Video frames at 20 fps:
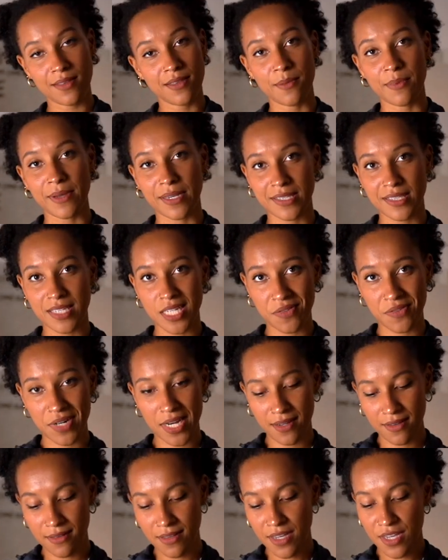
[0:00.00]
the
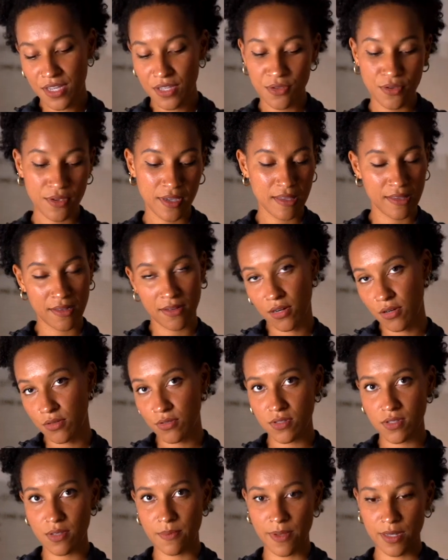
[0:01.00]
bacteria, you can
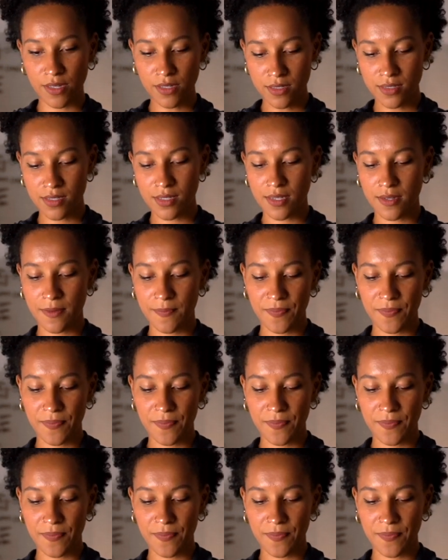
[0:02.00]
close the box